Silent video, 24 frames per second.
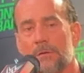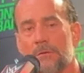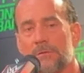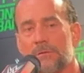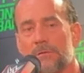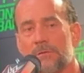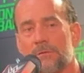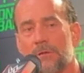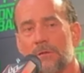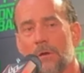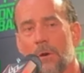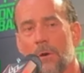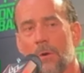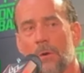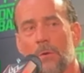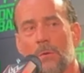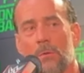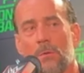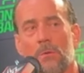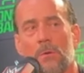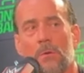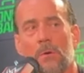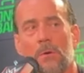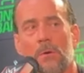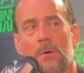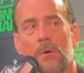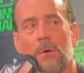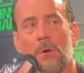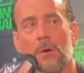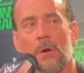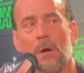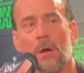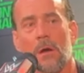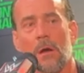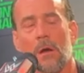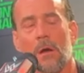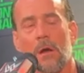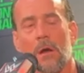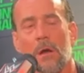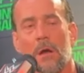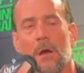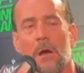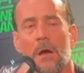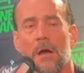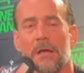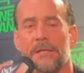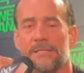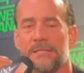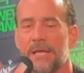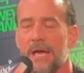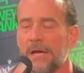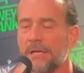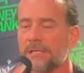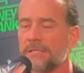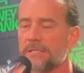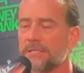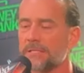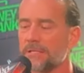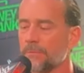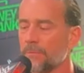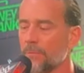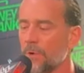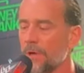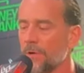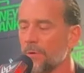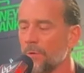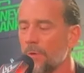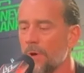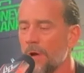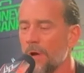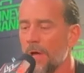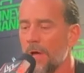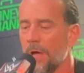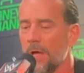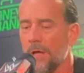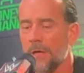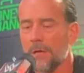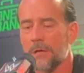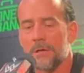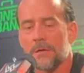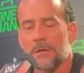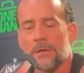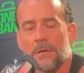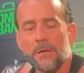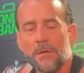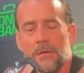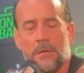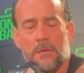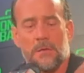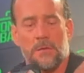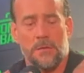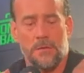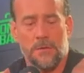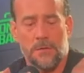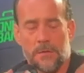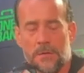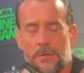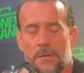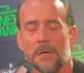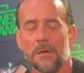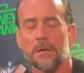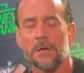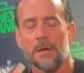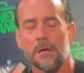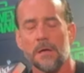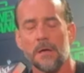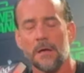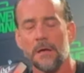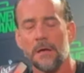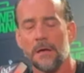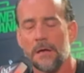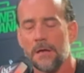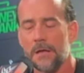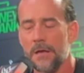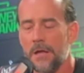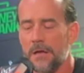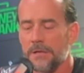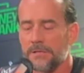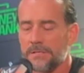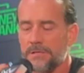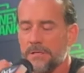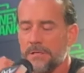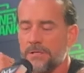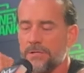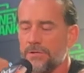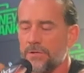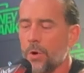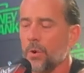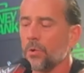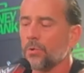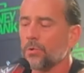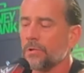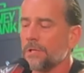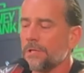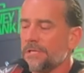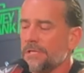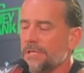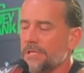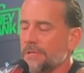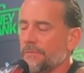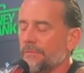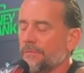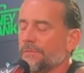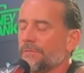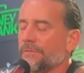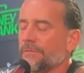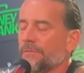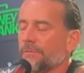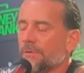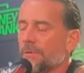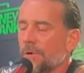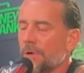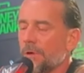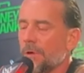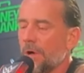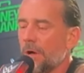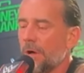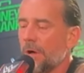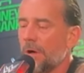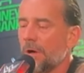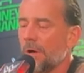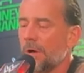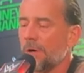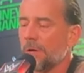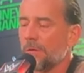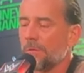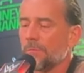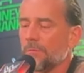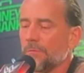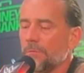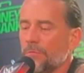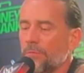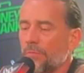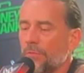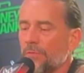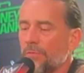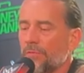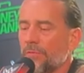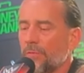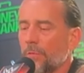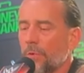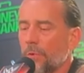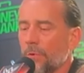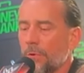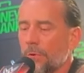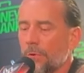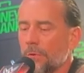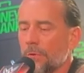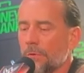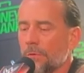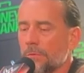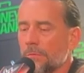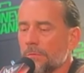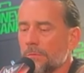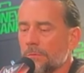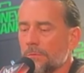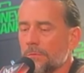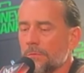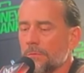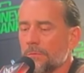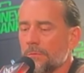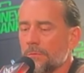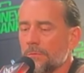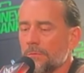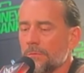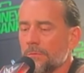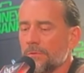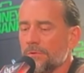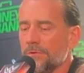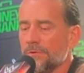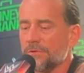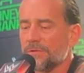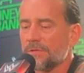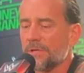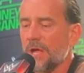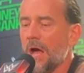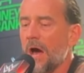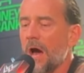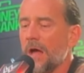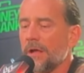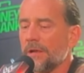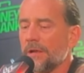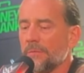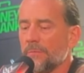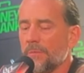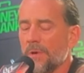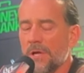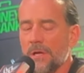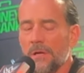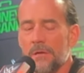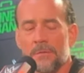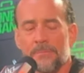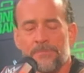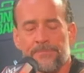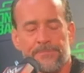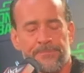So I texted him right away and I said, don't leave before you say hi to me.